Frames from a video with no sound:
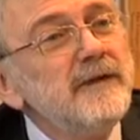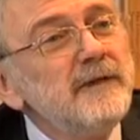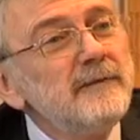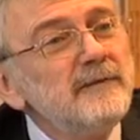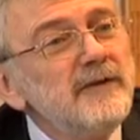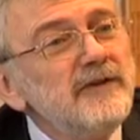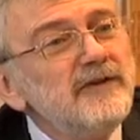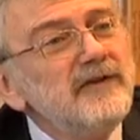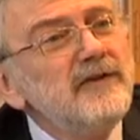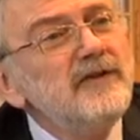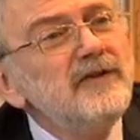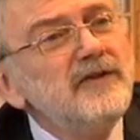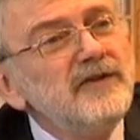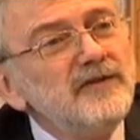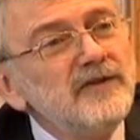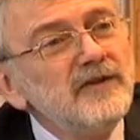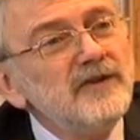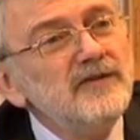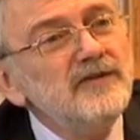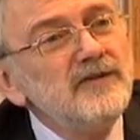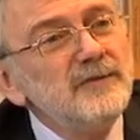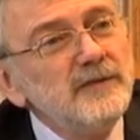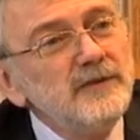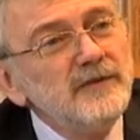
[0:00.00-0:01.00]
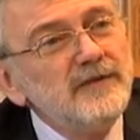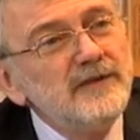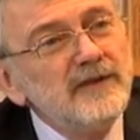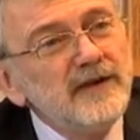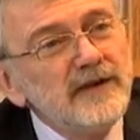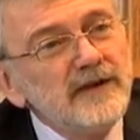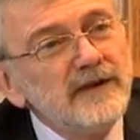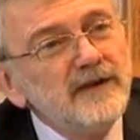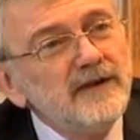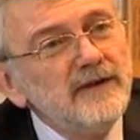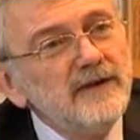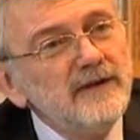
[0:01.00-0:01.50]
President Jerzy
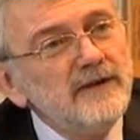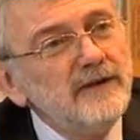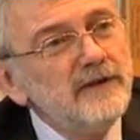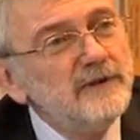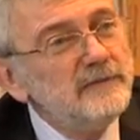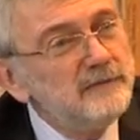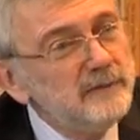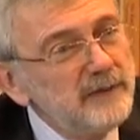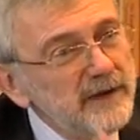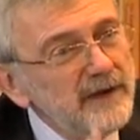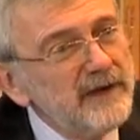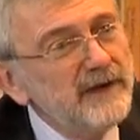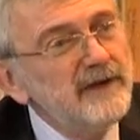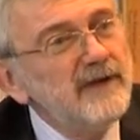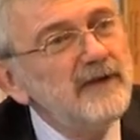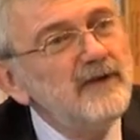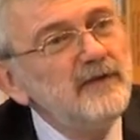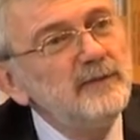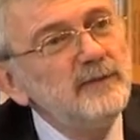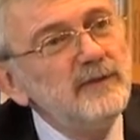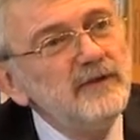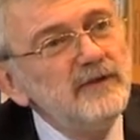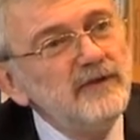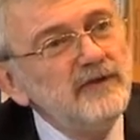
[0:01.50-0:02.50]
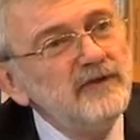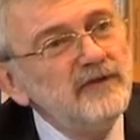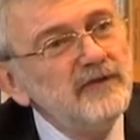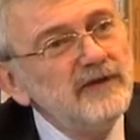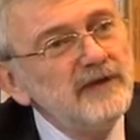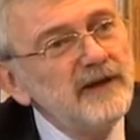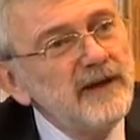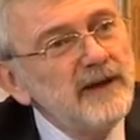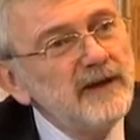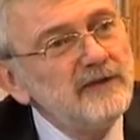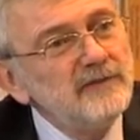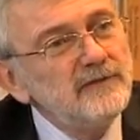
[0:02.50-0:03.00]
Buzek, you've been in this position
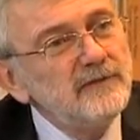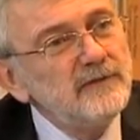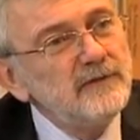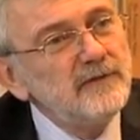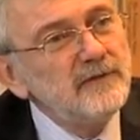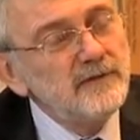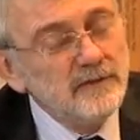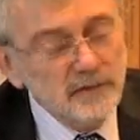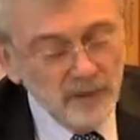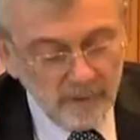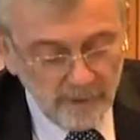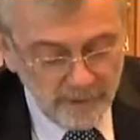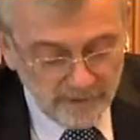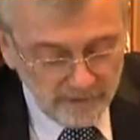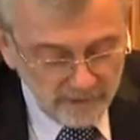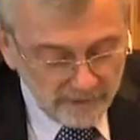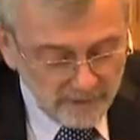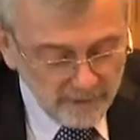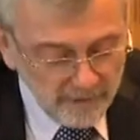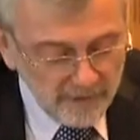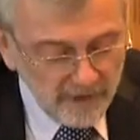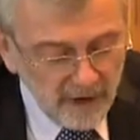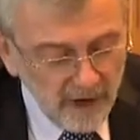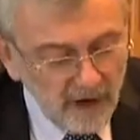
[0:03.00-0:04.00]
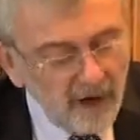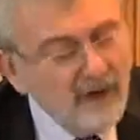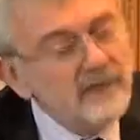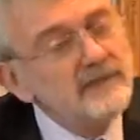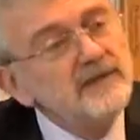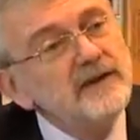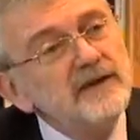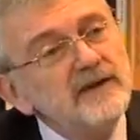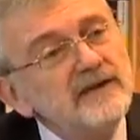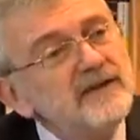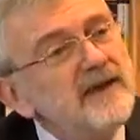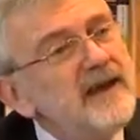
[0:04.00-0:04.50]
now for almost 2.5
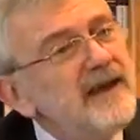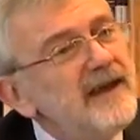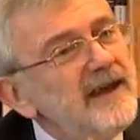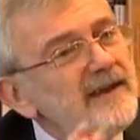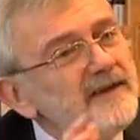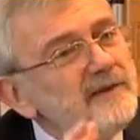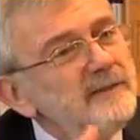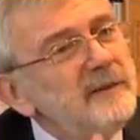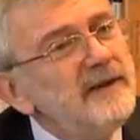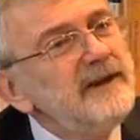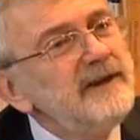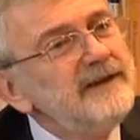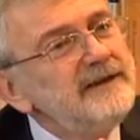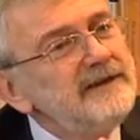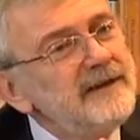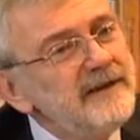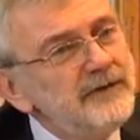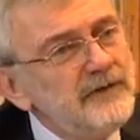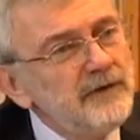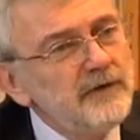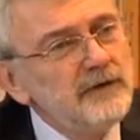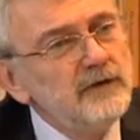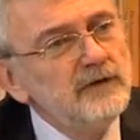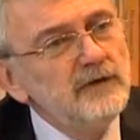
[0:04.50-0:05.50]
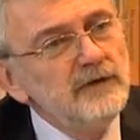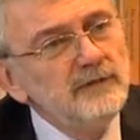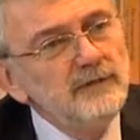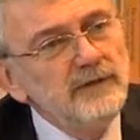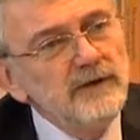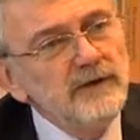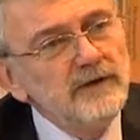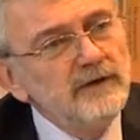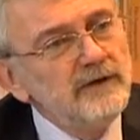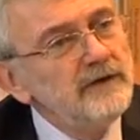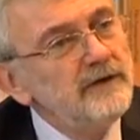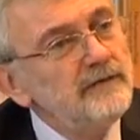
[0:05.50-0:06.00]
years. It's been a difficult
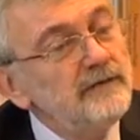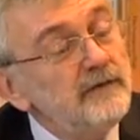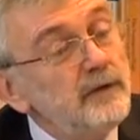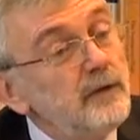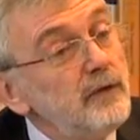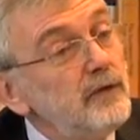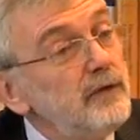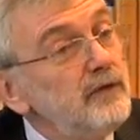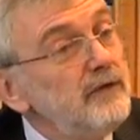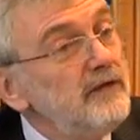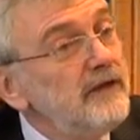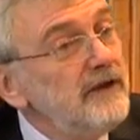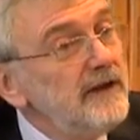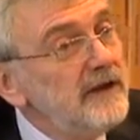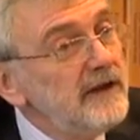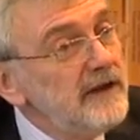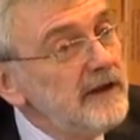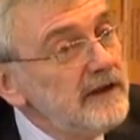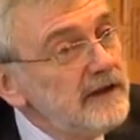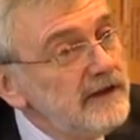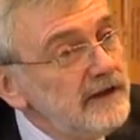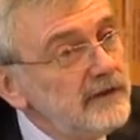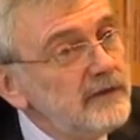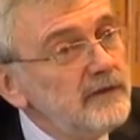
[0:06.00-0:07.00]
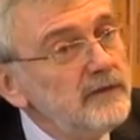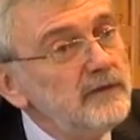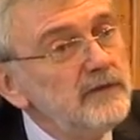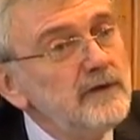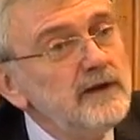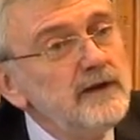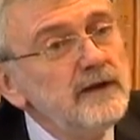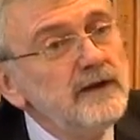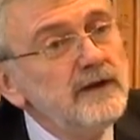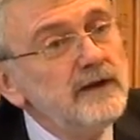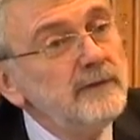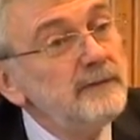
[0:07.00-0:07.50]
period for the EU,
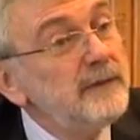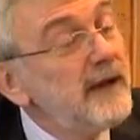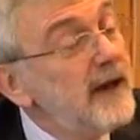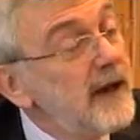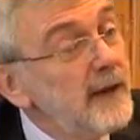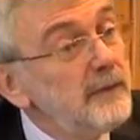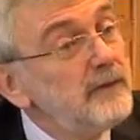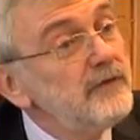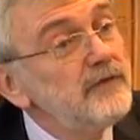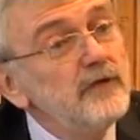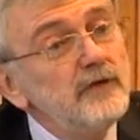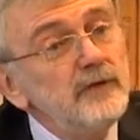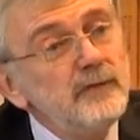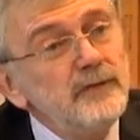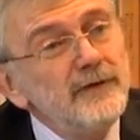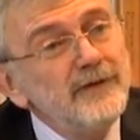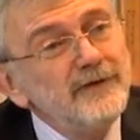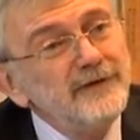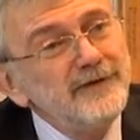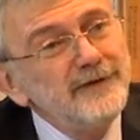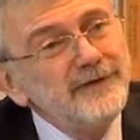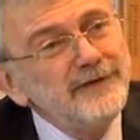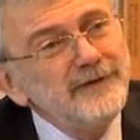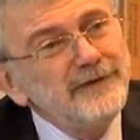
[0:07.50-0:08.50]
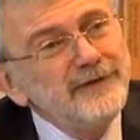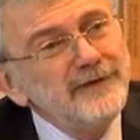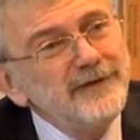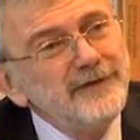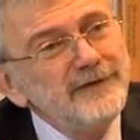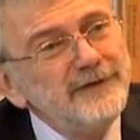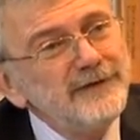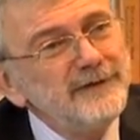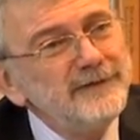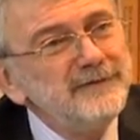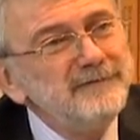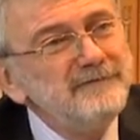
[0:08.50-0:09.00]
perhaps for the presidency
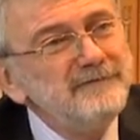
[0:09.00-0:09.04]
too.